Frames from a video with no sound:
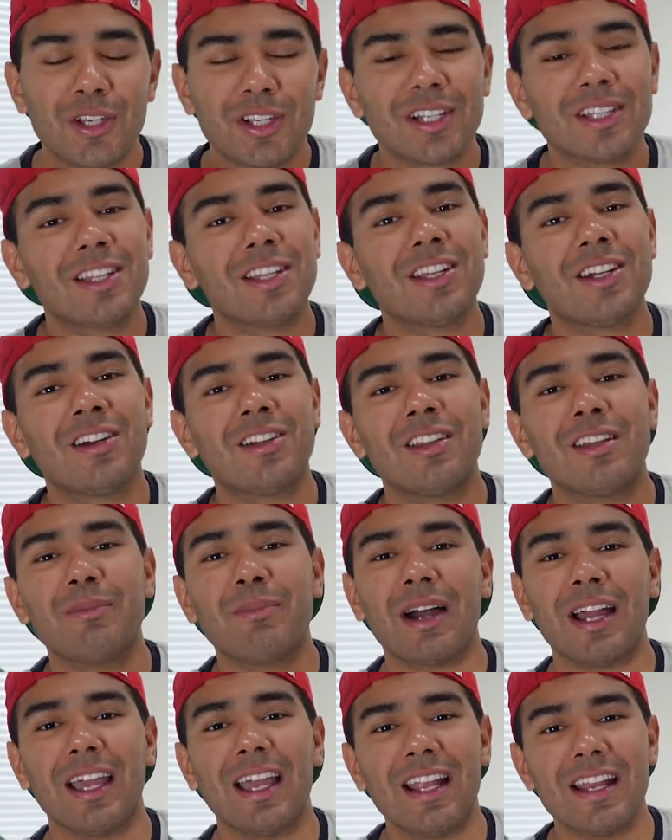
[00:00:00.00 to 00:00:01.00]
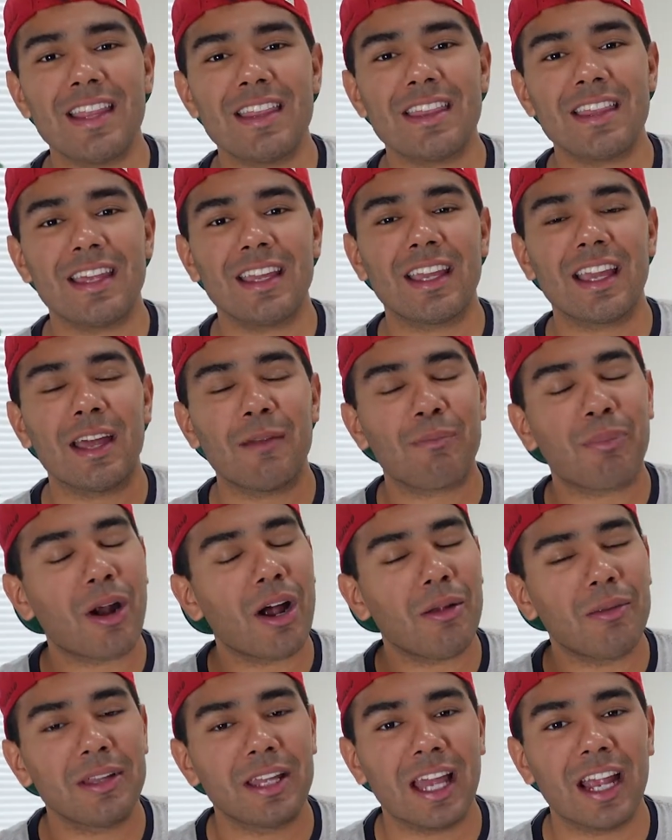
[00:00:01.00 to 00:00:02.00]
could literally buy anything and
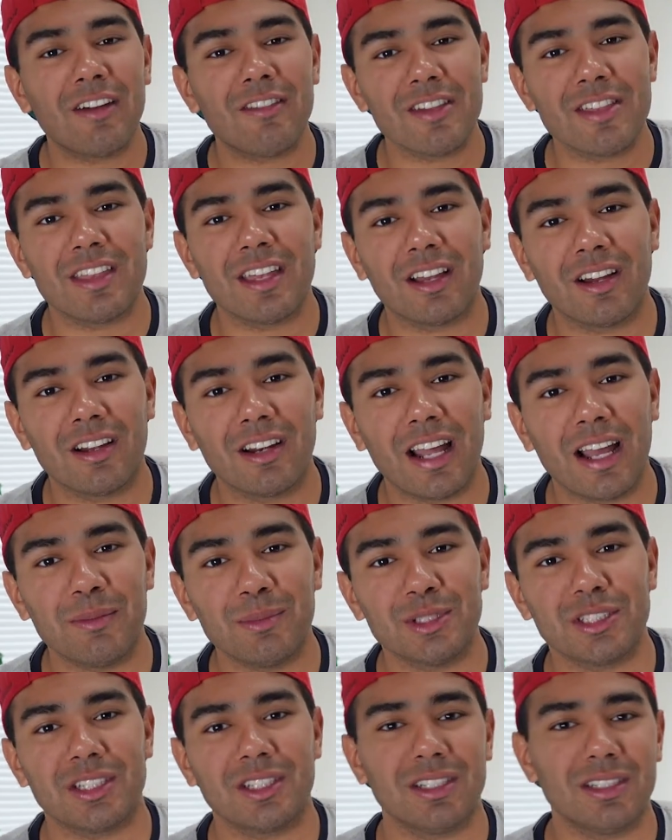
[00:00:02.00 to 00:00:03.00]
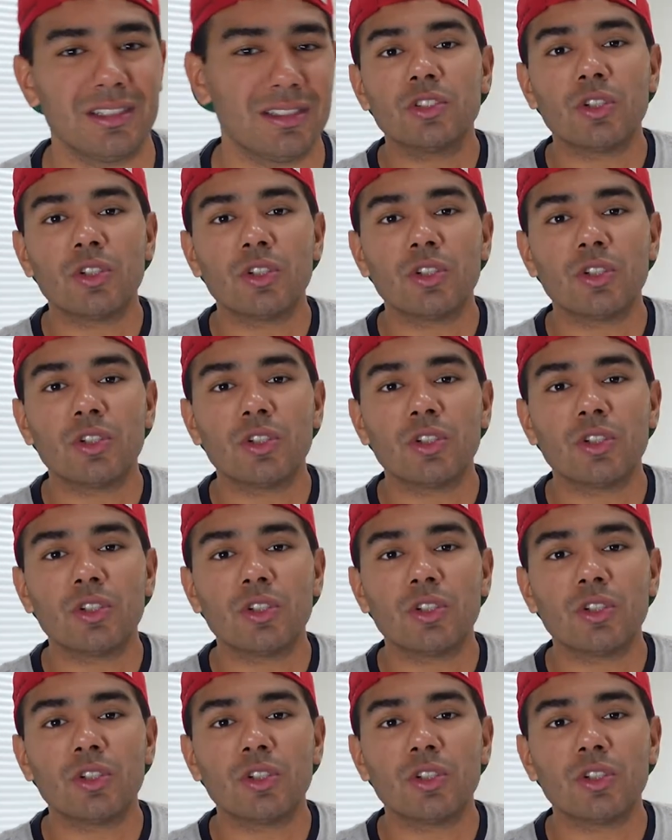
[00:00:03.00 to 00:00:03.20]
probably everything on Amazon.